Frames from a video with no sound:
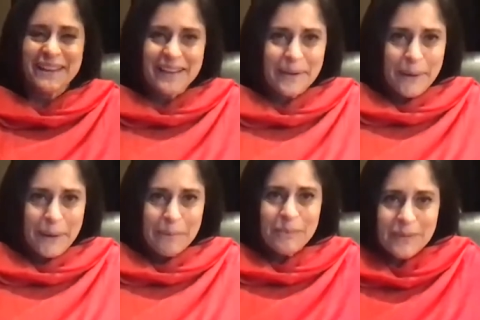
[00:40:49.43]

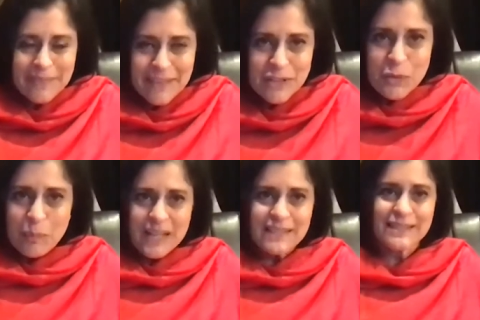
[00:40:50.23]
um, that you
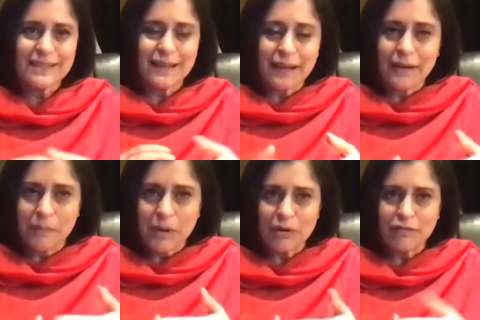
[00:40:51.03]
once,
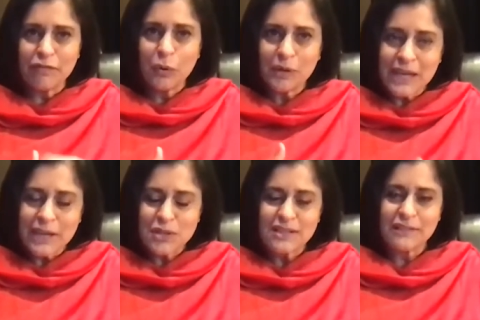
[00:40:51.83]
uh, on a few
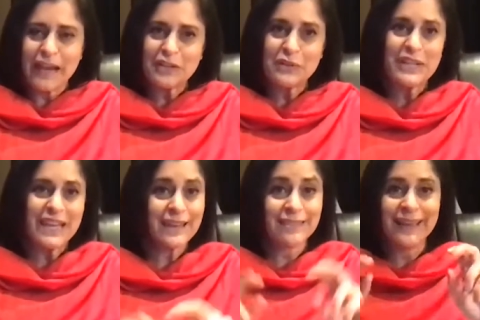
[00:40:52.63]
occasions, have had to
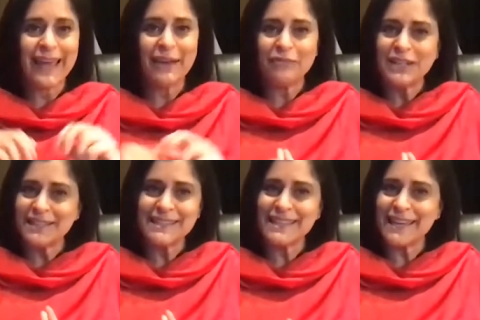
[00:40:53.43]
take the
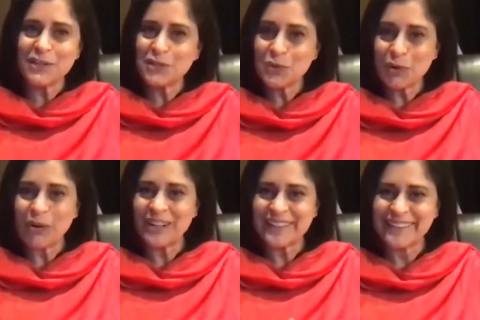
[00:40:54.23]
evidence into
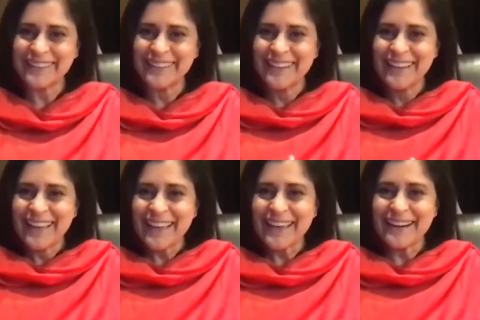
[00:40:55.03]
court.
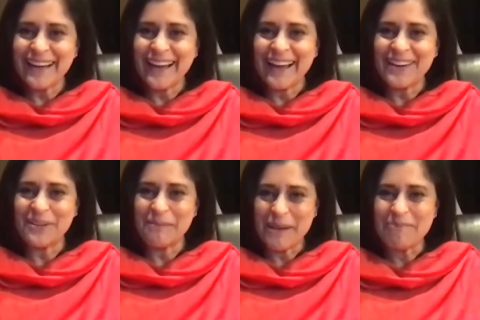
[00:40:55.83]
And I
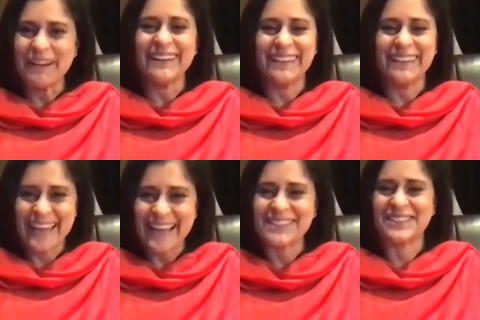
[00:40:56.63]
remember,
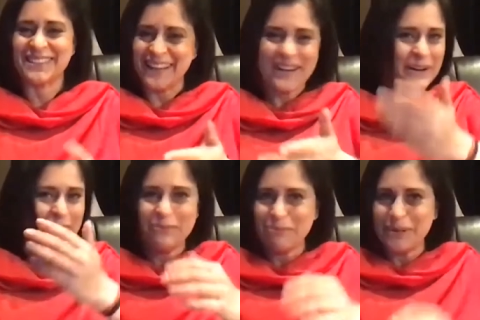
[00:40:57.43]
yes,
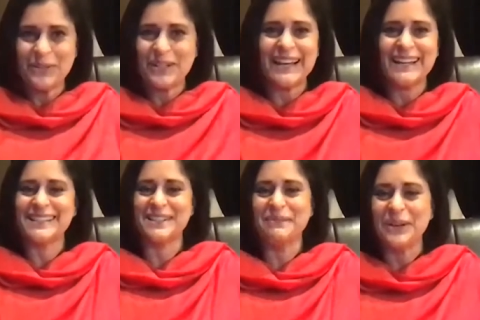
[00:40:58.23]
um, will you tell
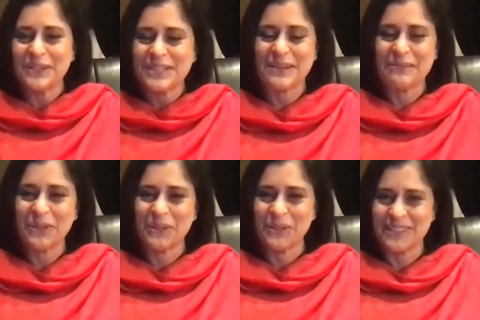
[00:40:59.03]
us about some of
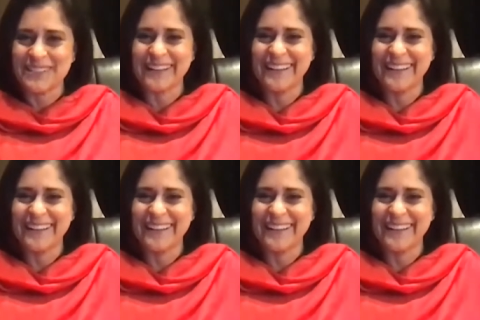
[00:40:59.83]
those?